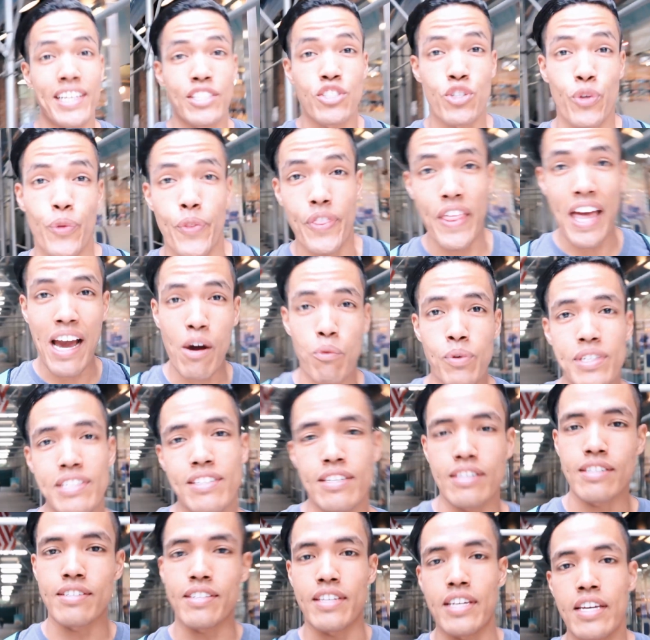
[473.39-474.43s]
So that was
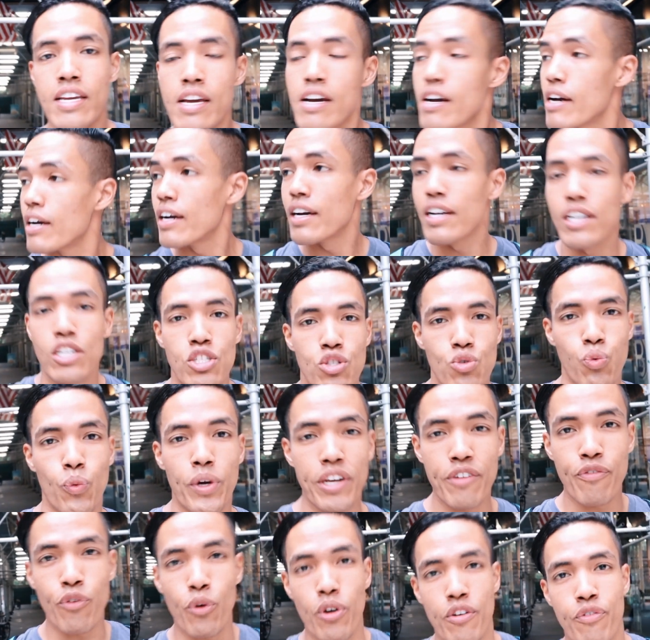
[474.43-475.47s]
easy.
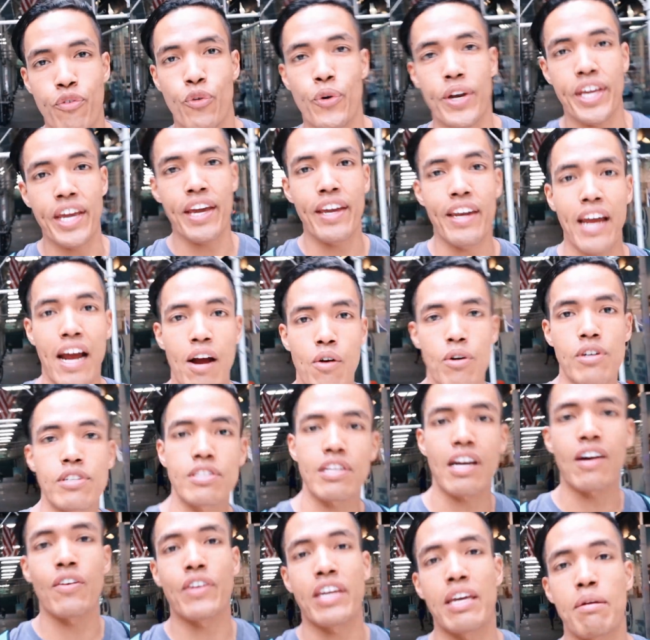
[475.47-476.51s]
24 to 48 hours,
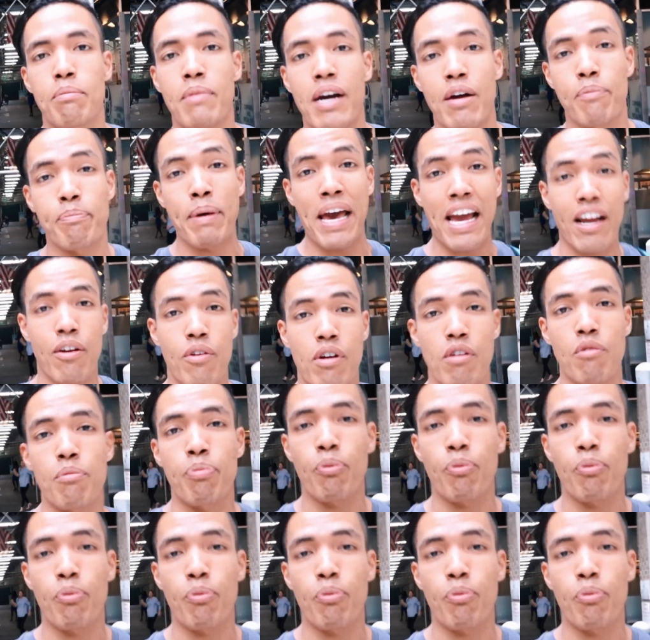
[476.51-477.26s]
I'll get my background